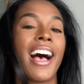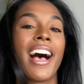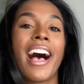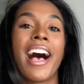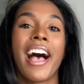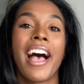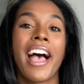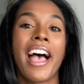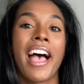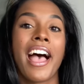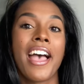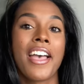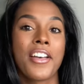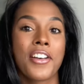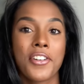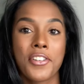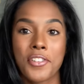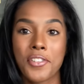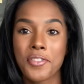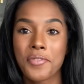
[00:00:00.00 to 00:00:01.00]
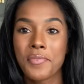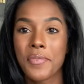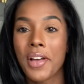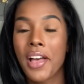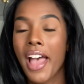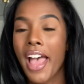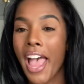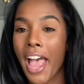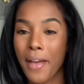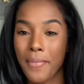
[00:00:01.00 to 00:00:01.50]
I am
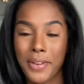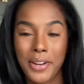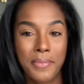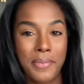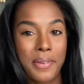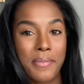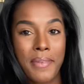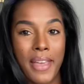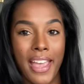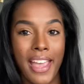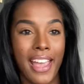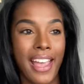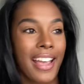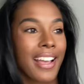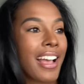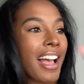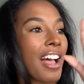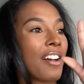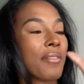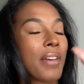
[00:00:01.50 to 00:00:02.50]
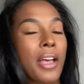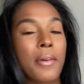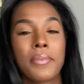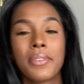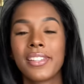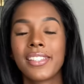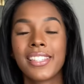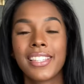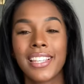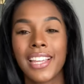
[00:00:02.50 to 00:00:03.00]
happy to be back. I'm happy
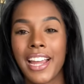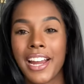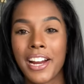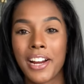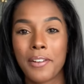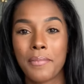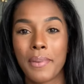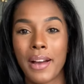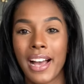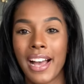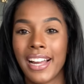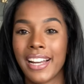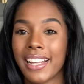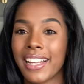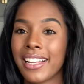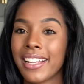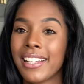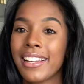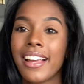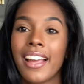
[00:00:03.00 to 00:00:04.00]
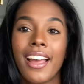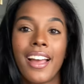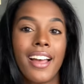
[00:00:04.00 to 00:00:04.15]
to see everybody.